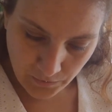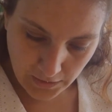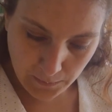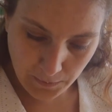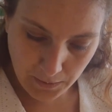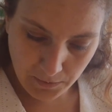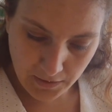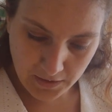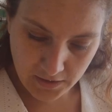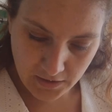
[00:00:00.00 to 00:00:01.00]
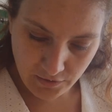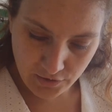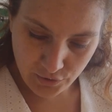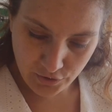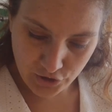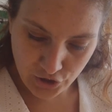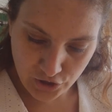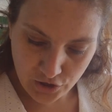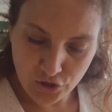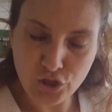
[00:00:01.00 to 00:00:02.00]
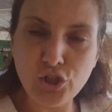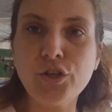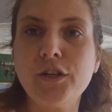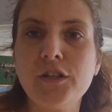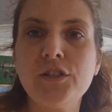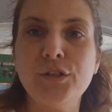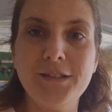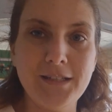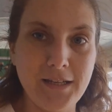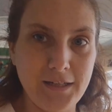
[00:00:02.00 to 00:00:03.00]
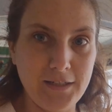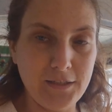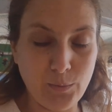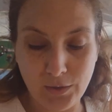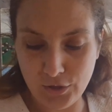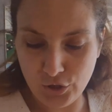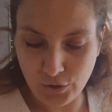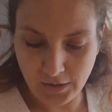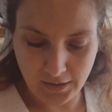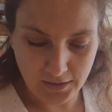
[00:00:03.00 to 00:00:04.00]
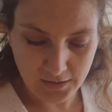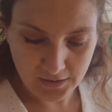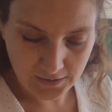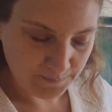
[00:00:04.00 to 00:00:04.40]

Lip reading: It may be necessary to adjust sugar to taste. Well, the sugar I did